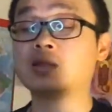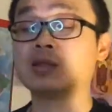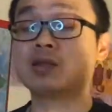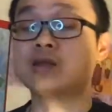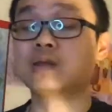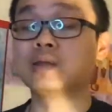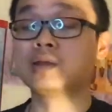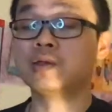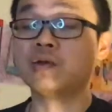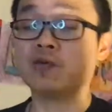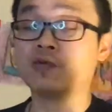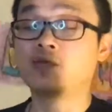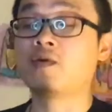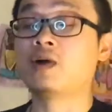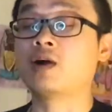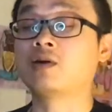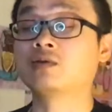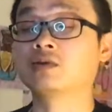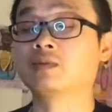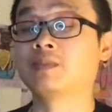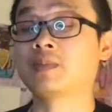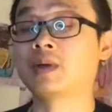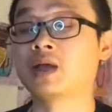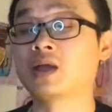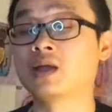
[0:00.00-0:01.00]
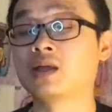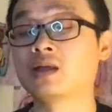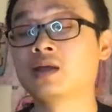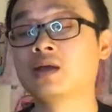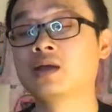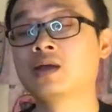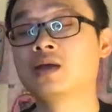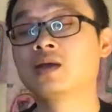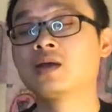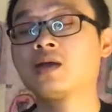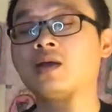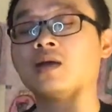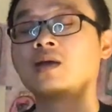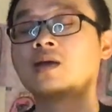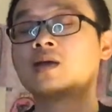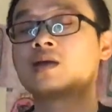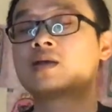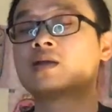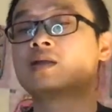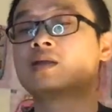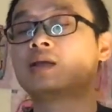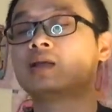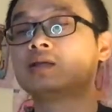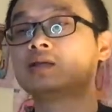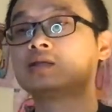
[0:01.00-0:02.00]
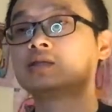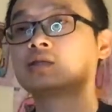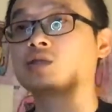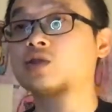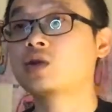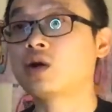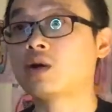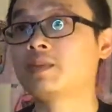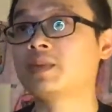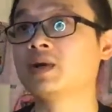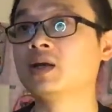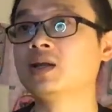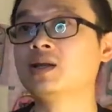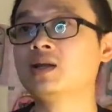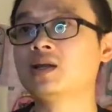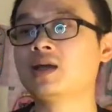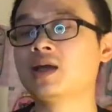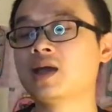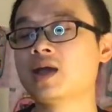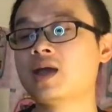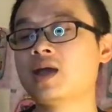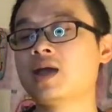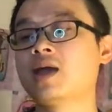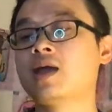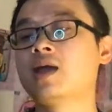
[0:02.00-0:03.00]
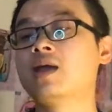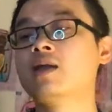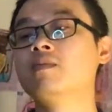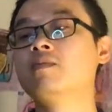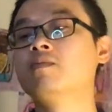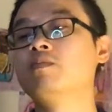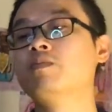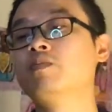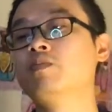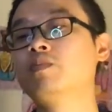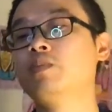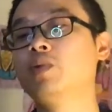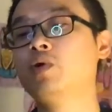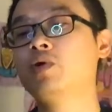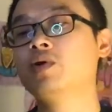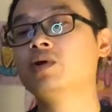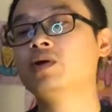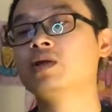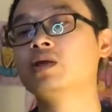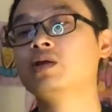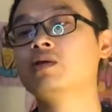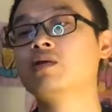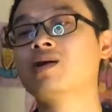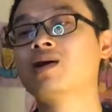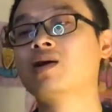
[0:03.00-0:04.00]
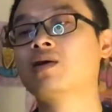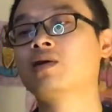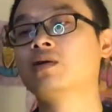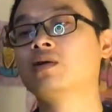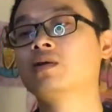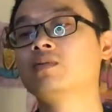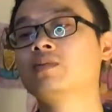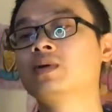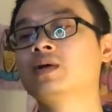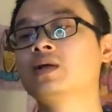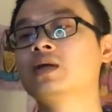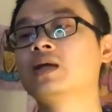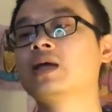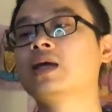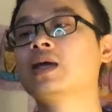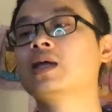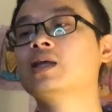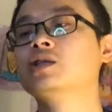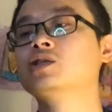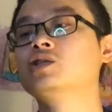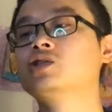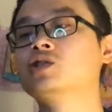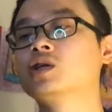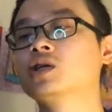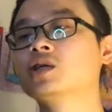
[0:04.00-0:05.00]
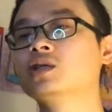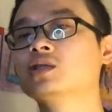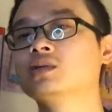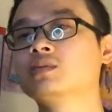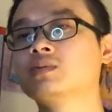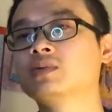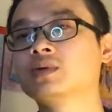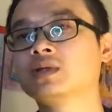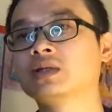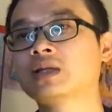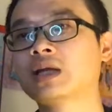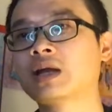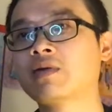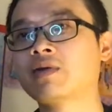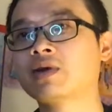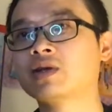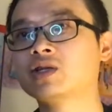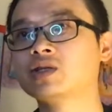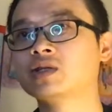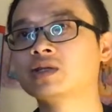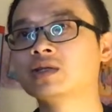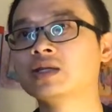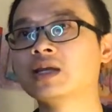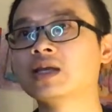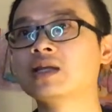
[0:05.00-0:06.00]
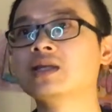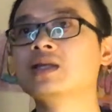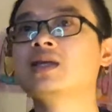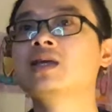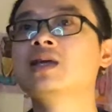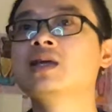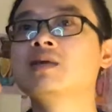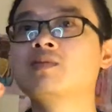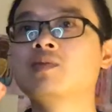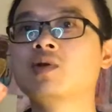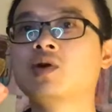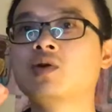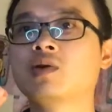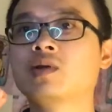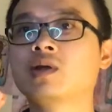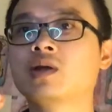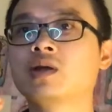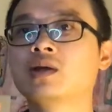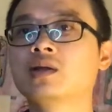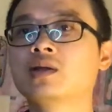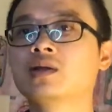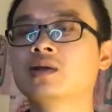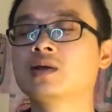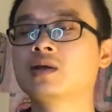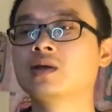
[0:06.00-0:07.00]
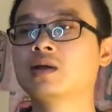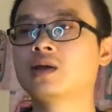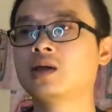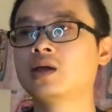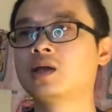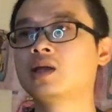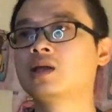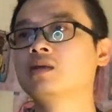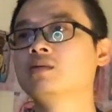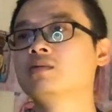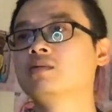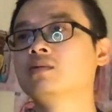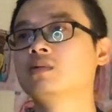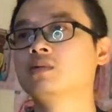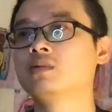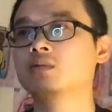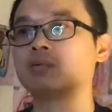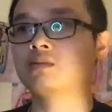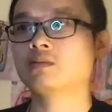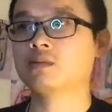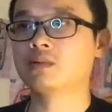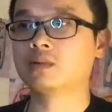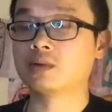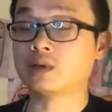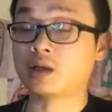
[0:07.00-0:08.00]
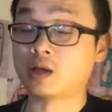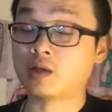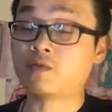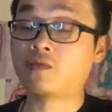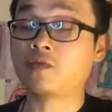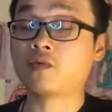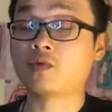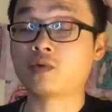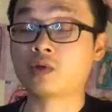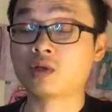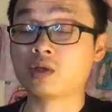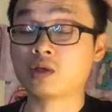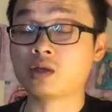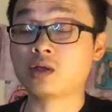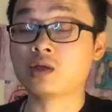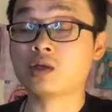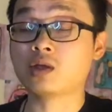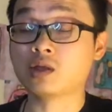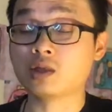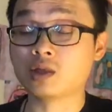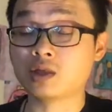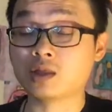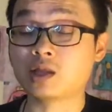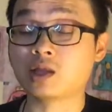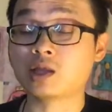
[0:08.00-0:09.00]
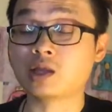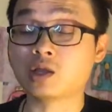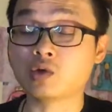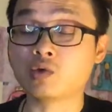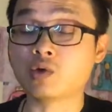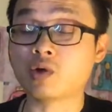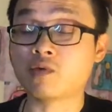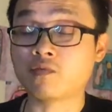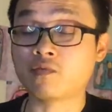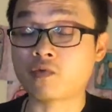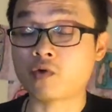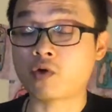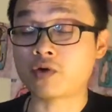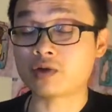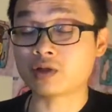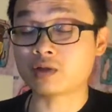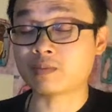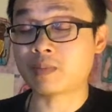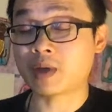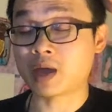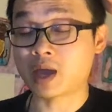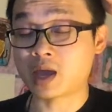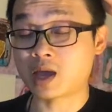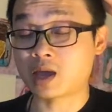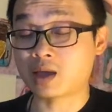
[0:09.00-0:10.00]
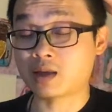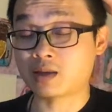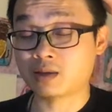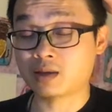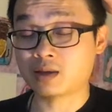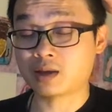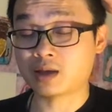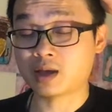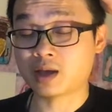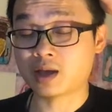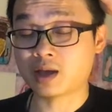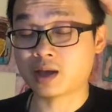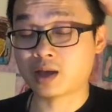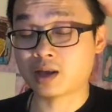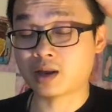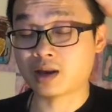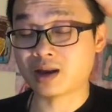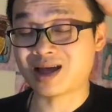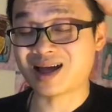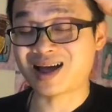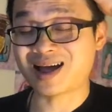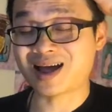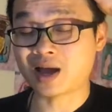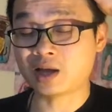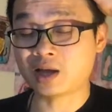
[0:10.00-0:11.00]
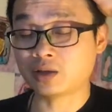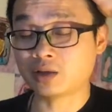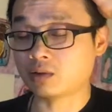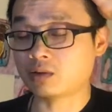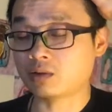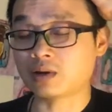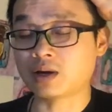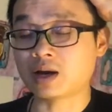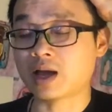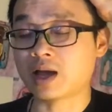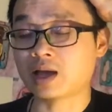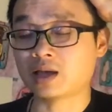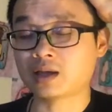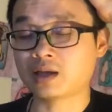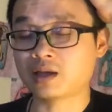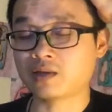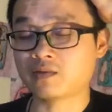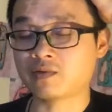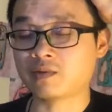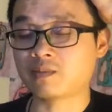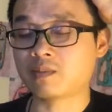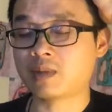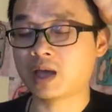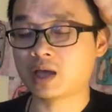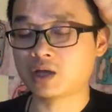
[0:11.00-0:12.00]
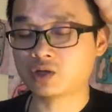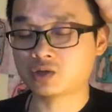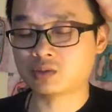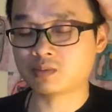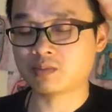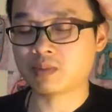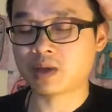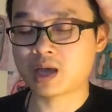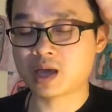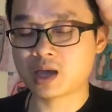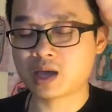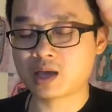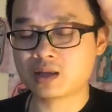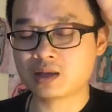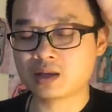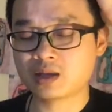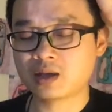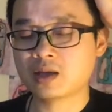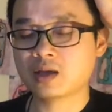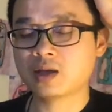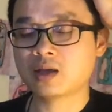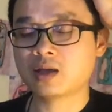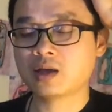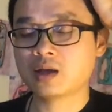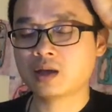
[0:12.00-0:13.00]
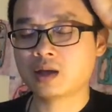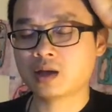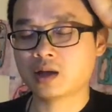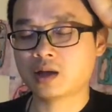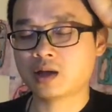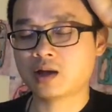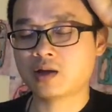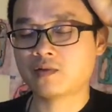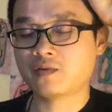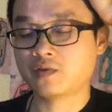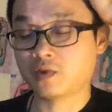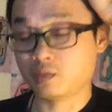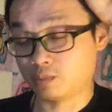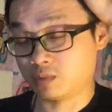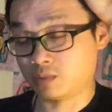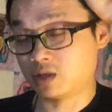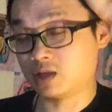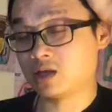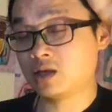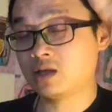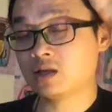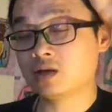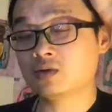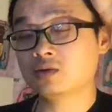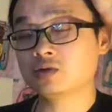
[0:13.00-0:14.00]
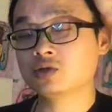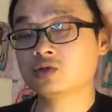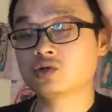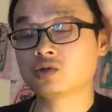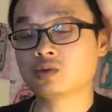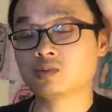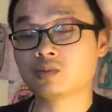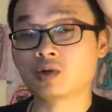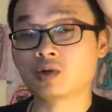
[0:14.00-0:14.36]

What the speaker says: you felt the pain, then stop it and pull the needle out a little bit and change the direction and keep going, and therefore you avoid the pain. And I don't like giving patient pain from the needles, to be